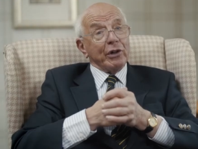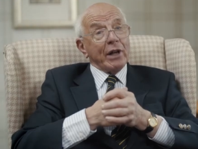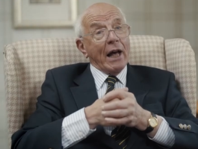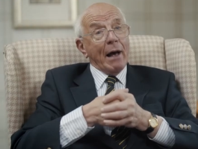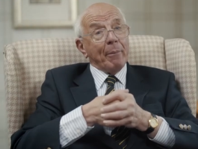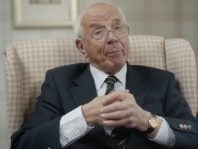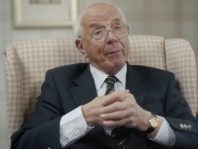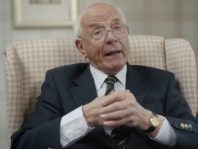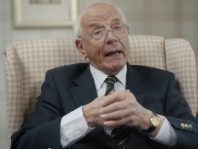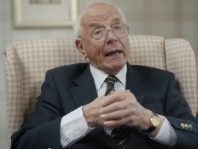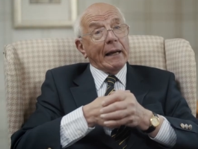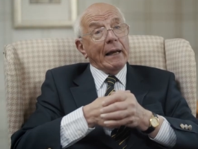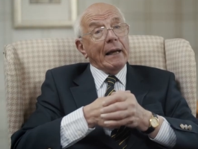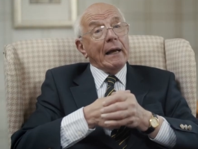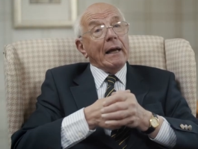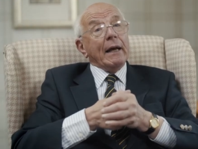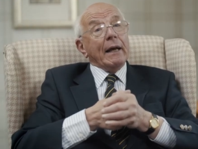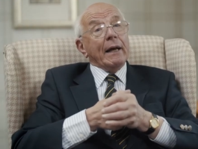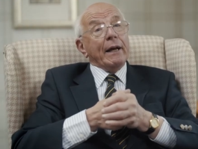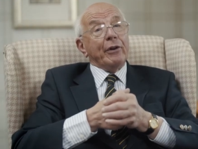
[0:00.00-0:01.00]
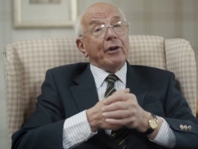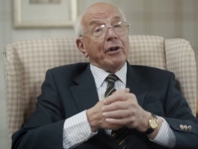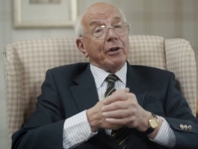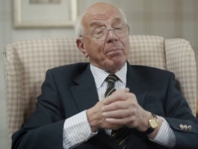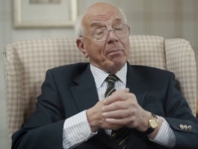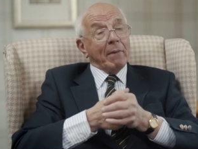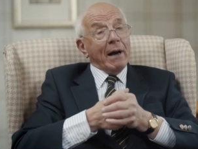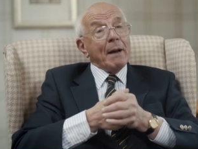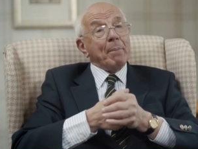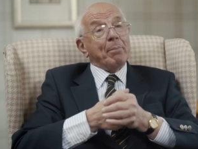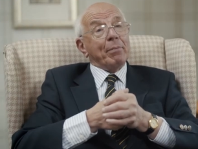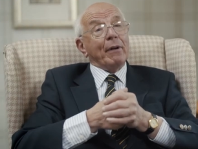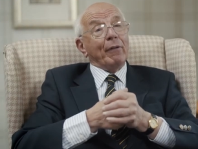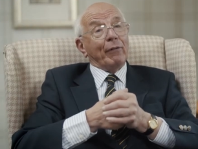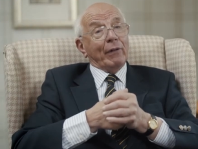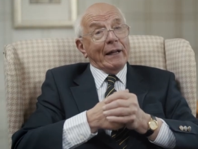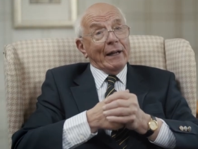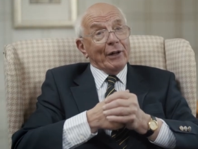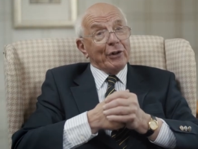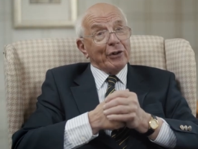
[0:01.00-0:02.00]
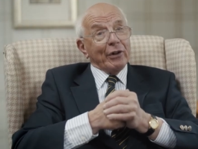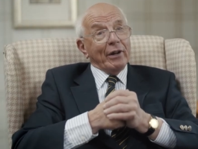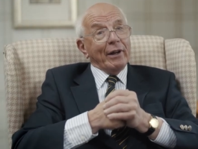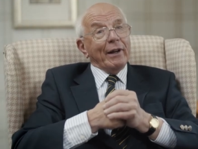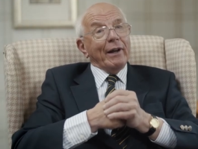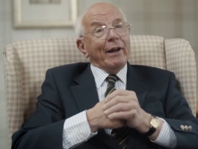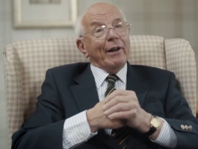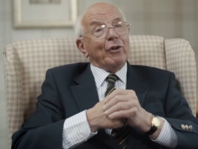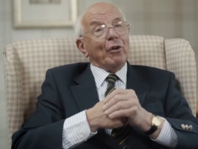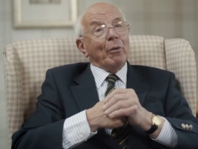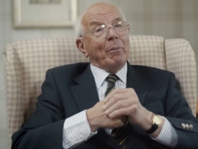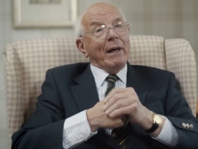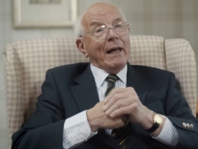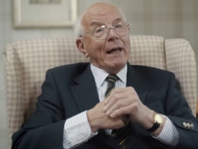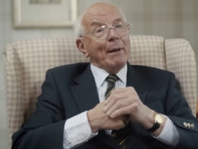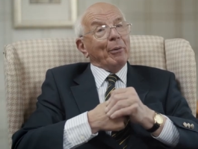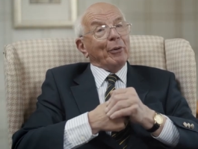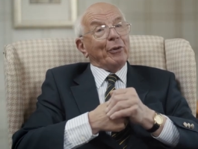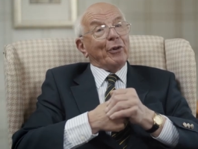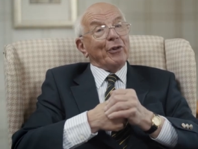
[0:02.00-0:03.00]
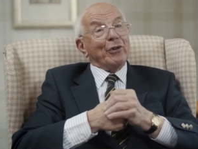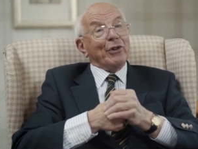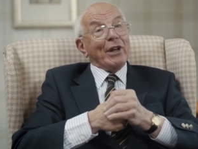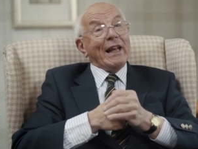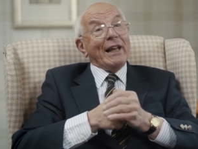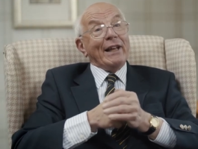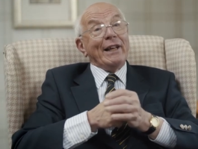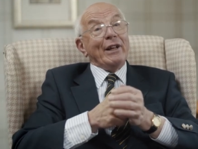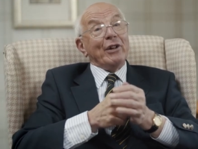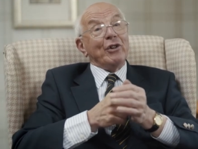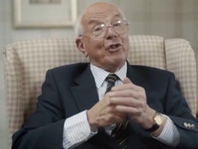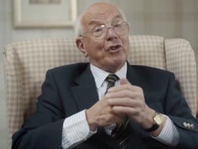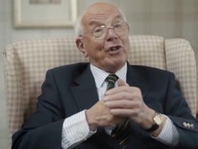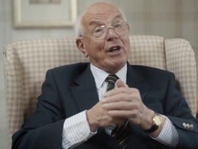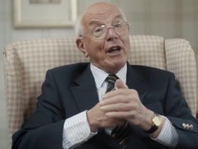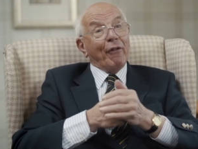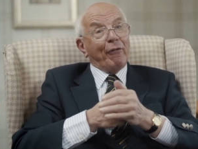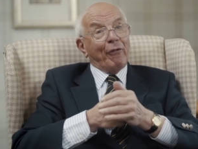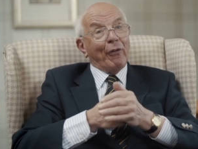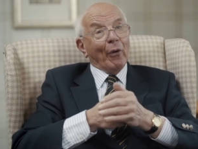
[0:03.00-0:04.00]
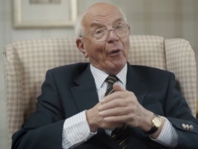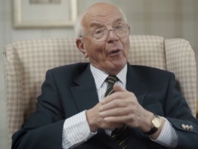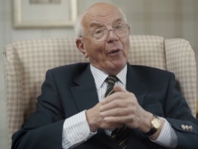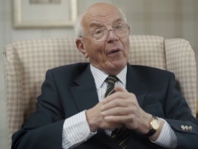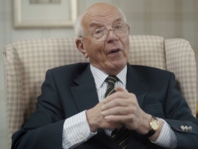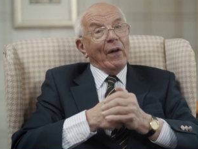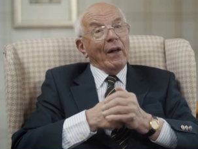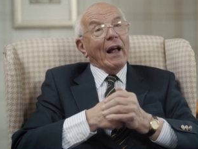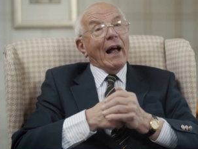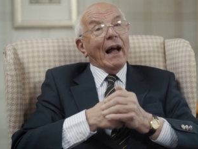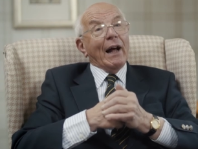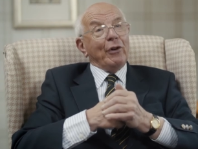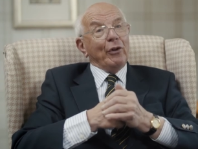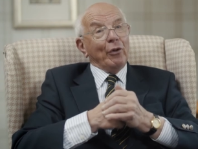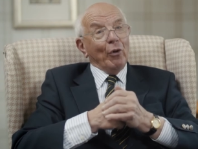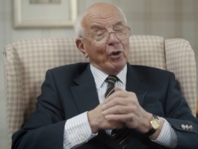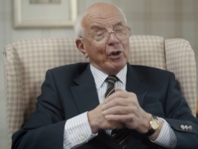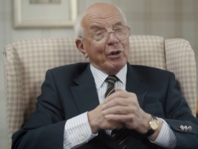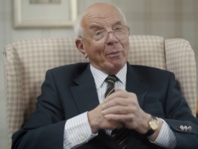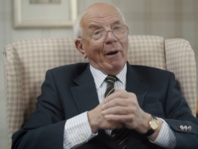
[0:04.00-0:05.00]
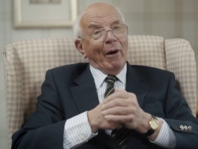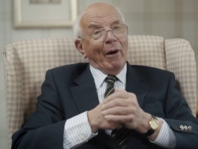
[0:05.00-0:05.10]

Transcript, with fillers: is happening. It is my privilege to be able to say he is cheerful and knows